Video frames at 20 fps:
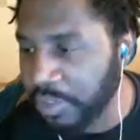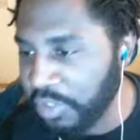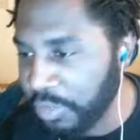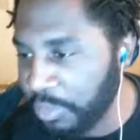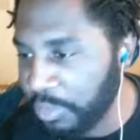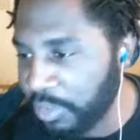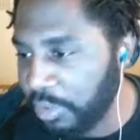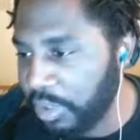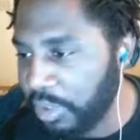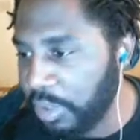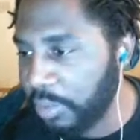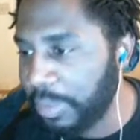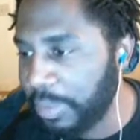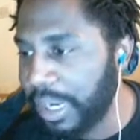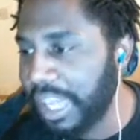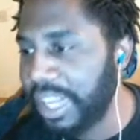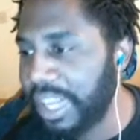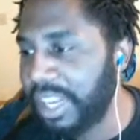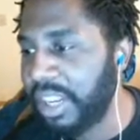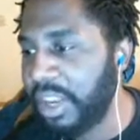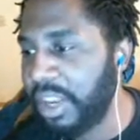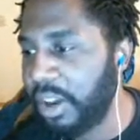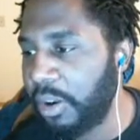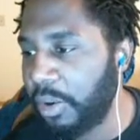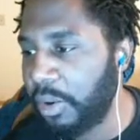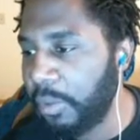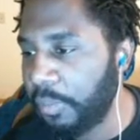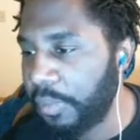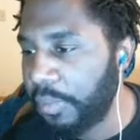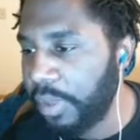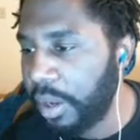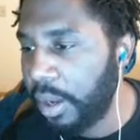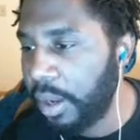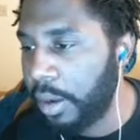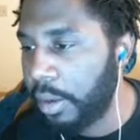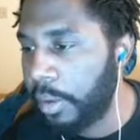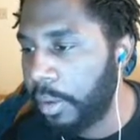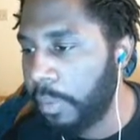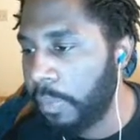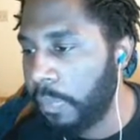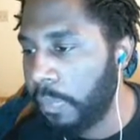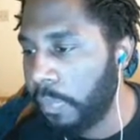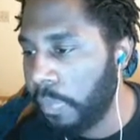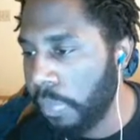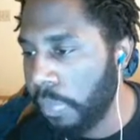for Bruno, but I don't. Um,